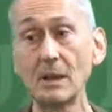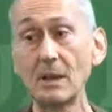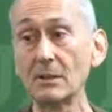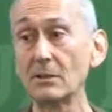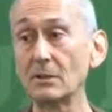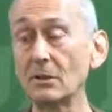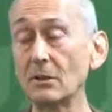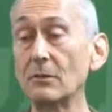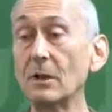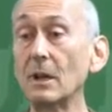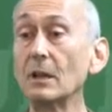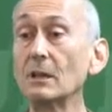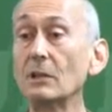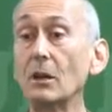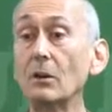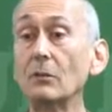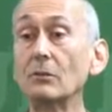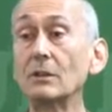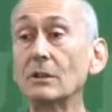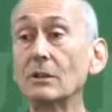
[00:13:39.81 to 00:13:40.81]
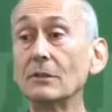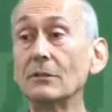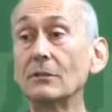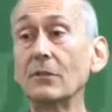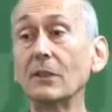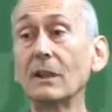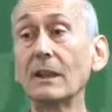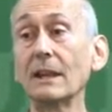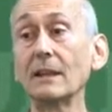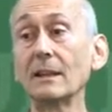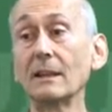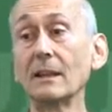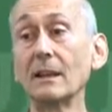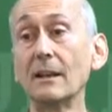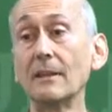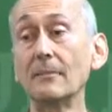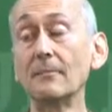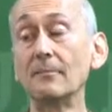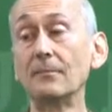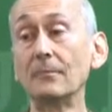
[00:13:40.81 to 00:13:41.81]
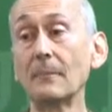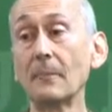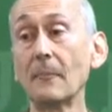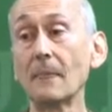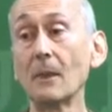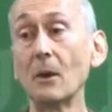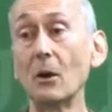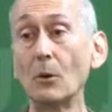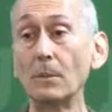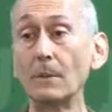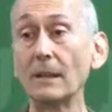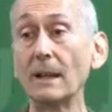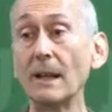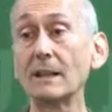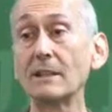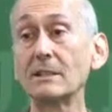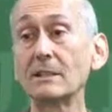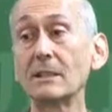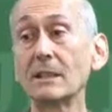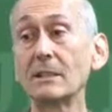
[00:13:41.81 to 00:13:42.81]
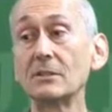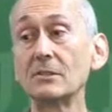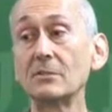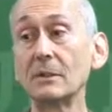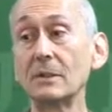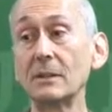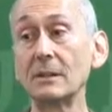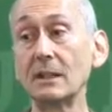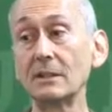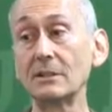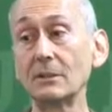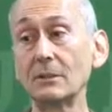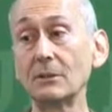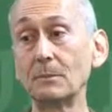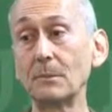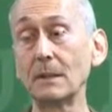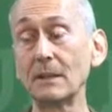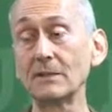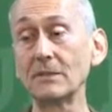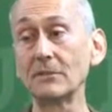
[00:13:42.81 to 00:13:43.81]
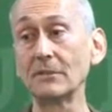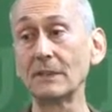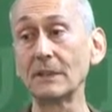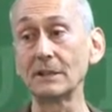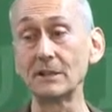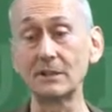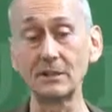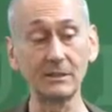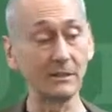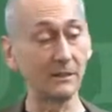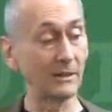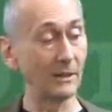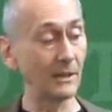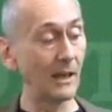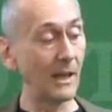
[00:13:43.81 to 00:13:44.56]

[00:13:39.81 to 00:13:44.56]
So don't conflate open access with digital preservation.